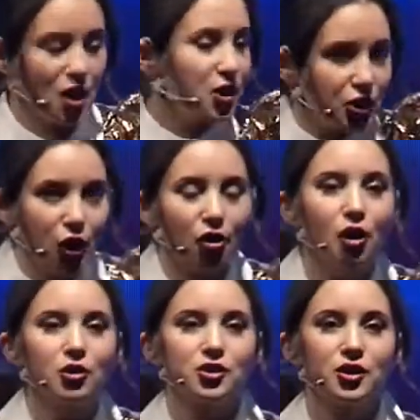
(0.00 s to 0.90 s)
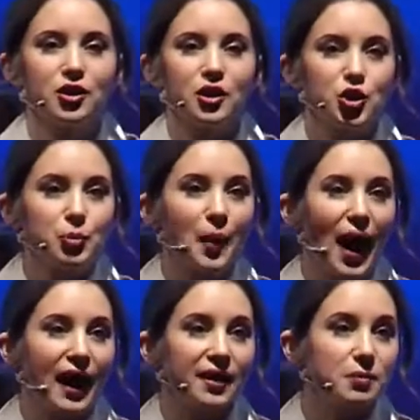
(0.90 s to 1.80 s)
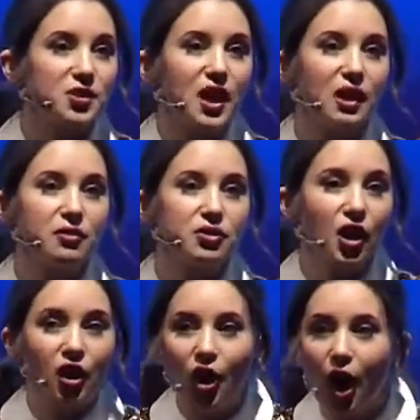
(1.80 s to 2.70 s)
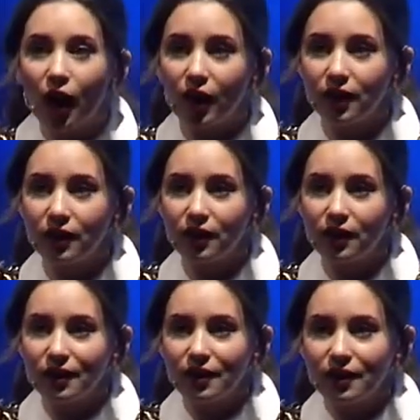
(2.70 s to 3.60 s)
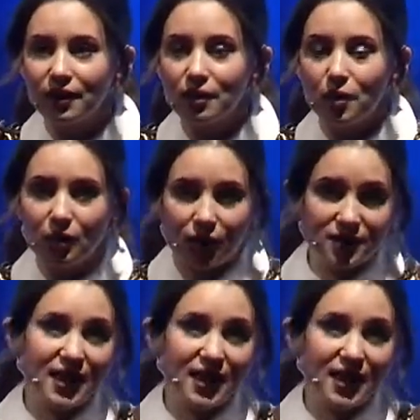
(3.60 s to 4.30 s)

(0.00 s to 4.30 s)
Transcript: euros to buy themselves a car because they